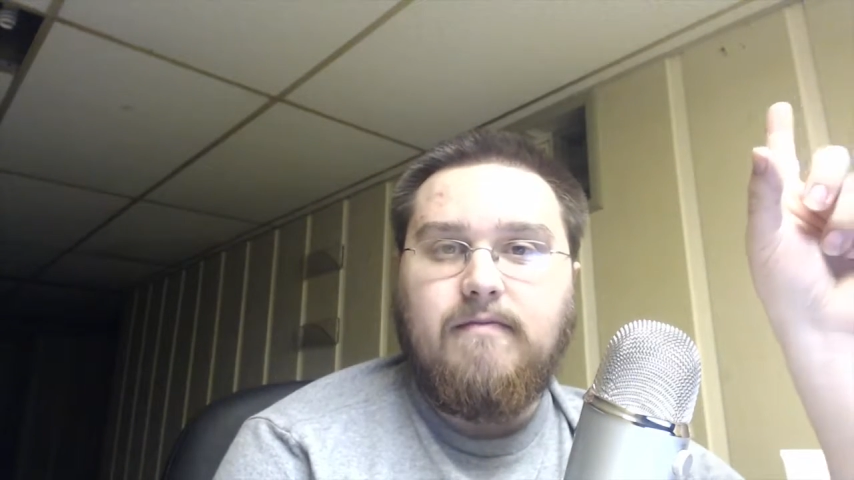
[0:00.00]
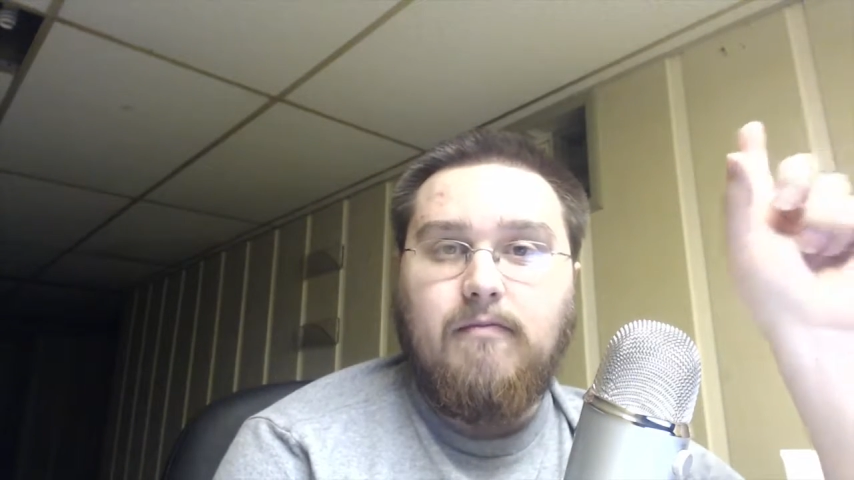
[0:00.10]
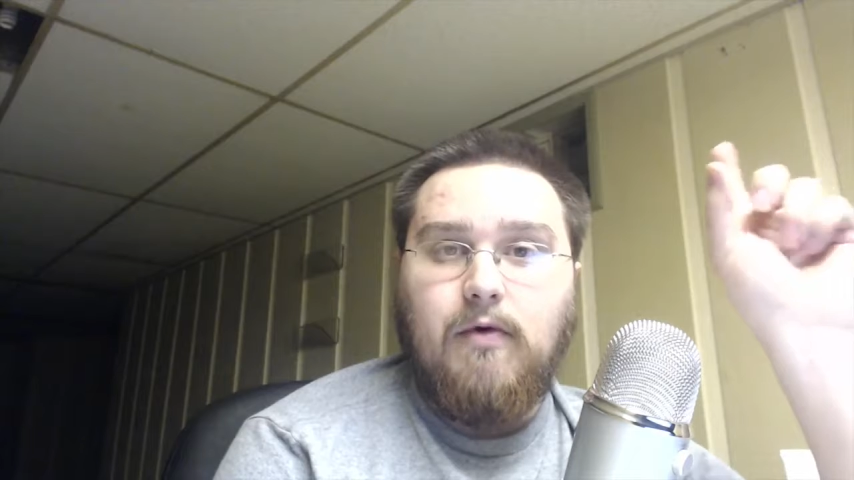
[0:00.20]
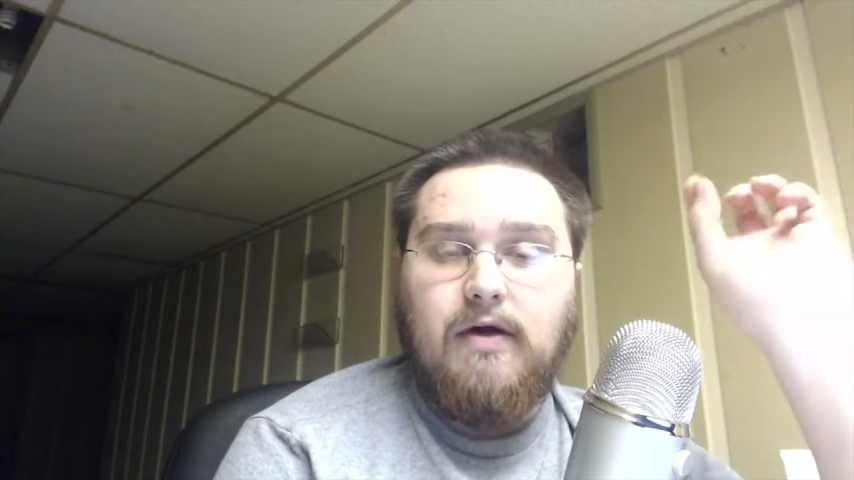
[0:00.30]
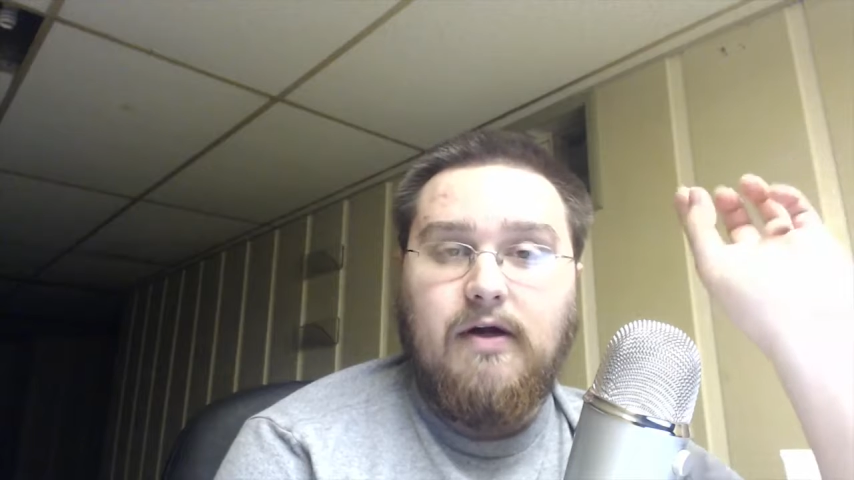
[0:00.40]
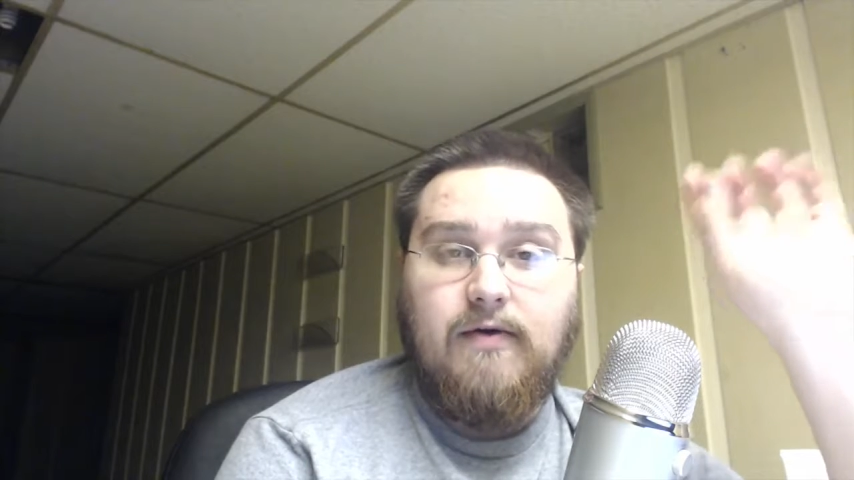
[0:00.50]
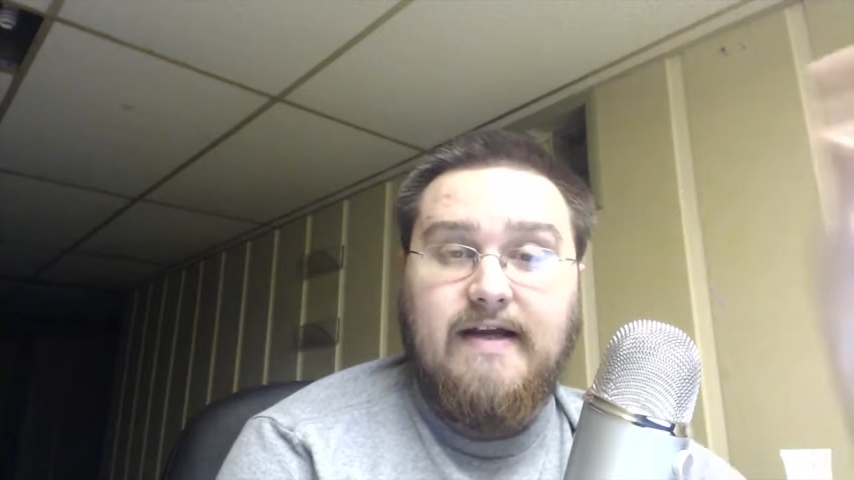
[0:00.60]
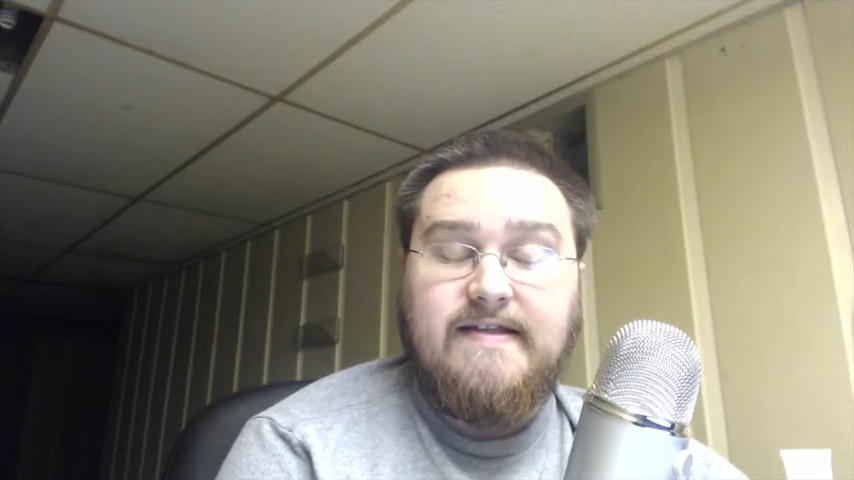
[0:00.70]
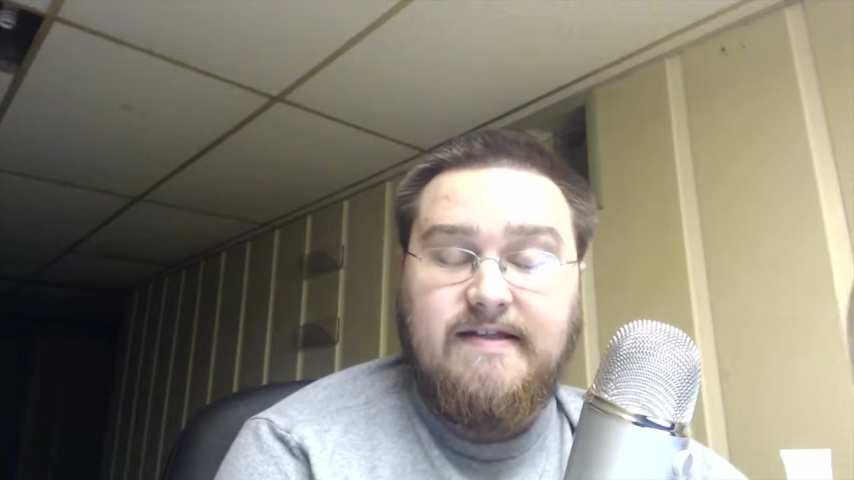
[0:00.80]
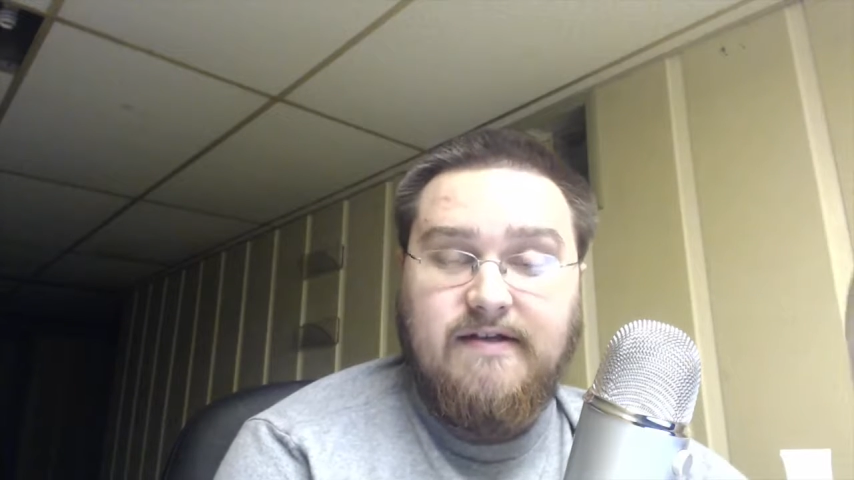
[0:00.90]
more
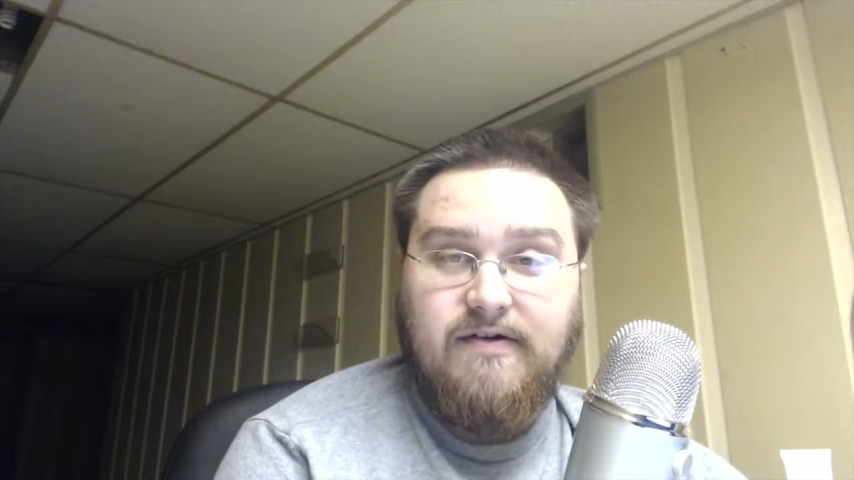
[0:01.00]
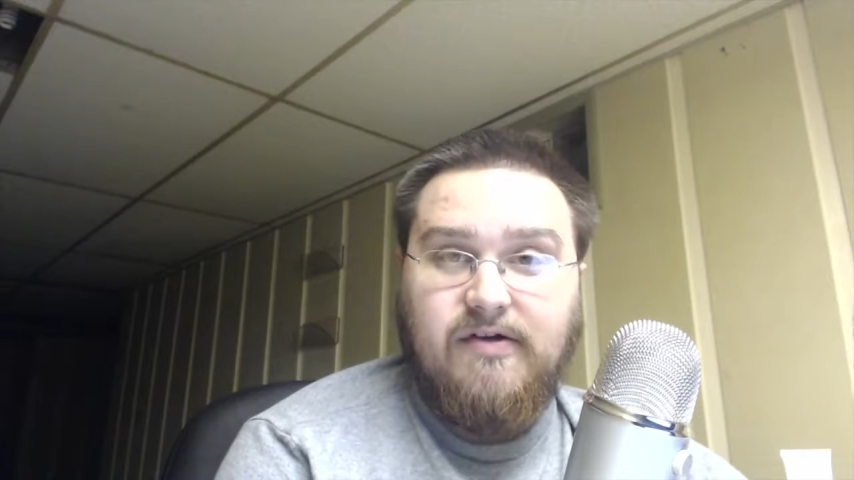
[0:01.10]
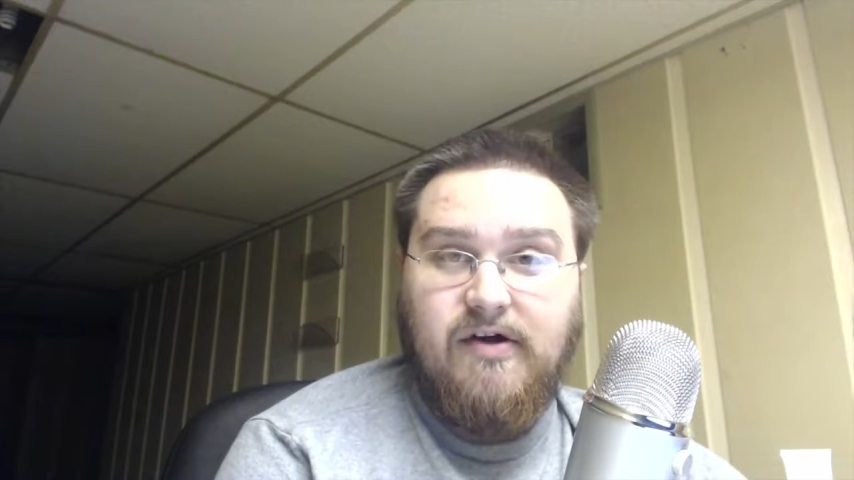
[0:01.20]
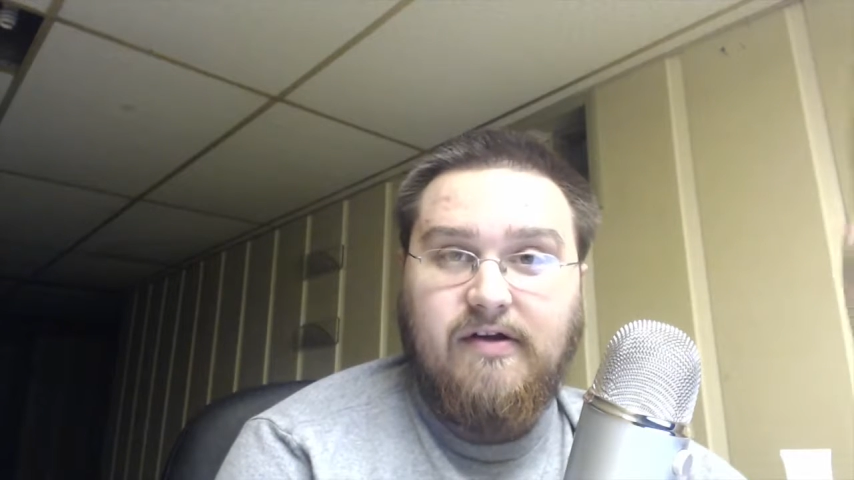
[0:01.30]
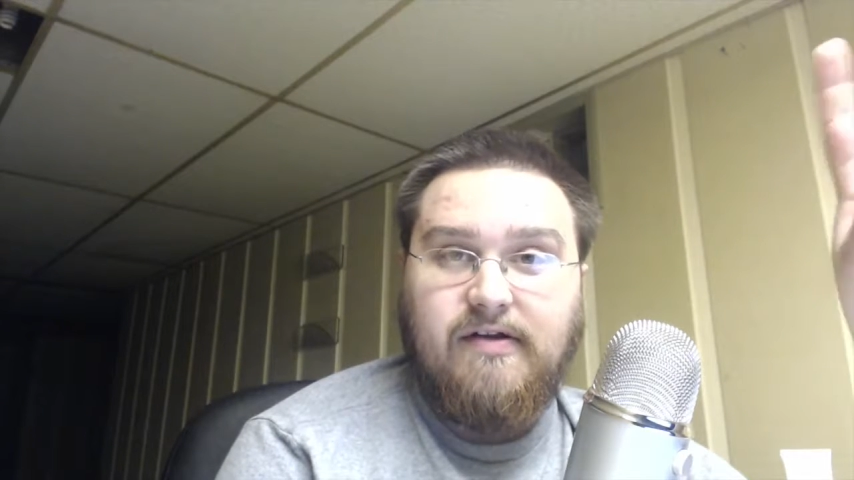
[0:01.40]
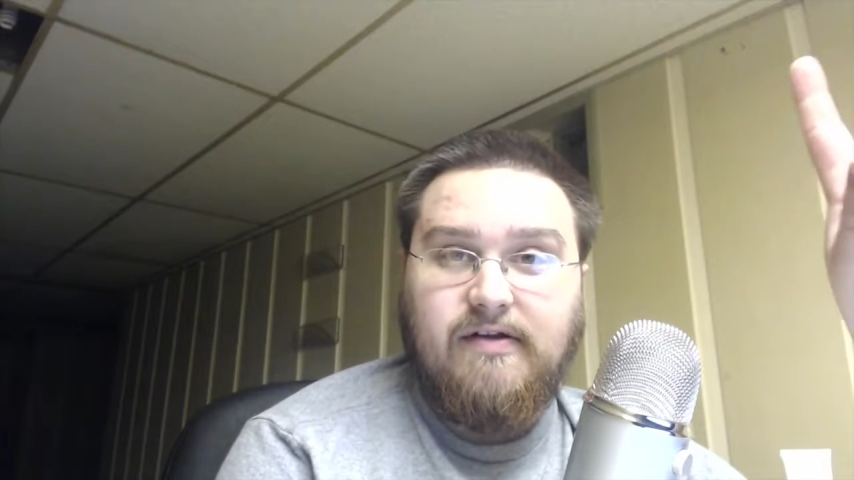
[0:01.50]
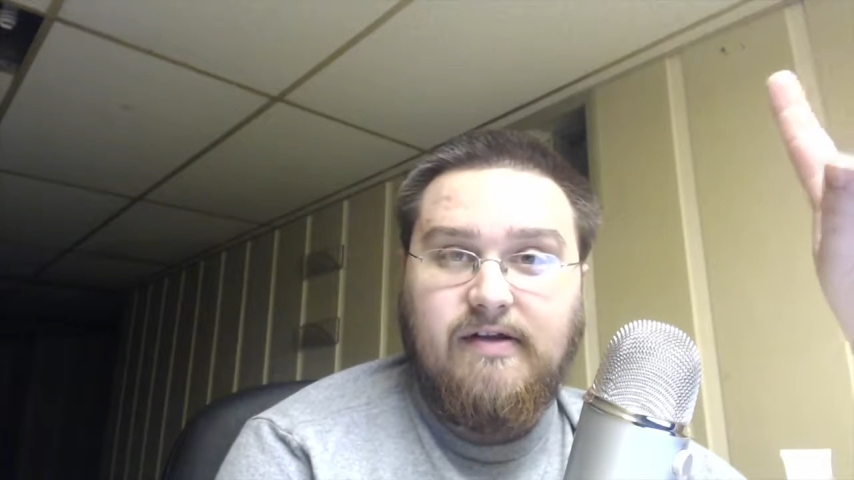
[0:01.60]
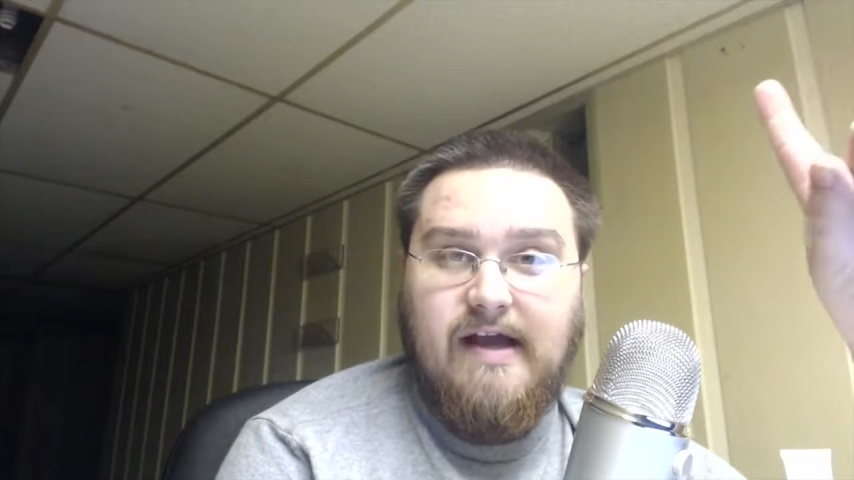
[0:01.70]
Horizon Zero Dawn.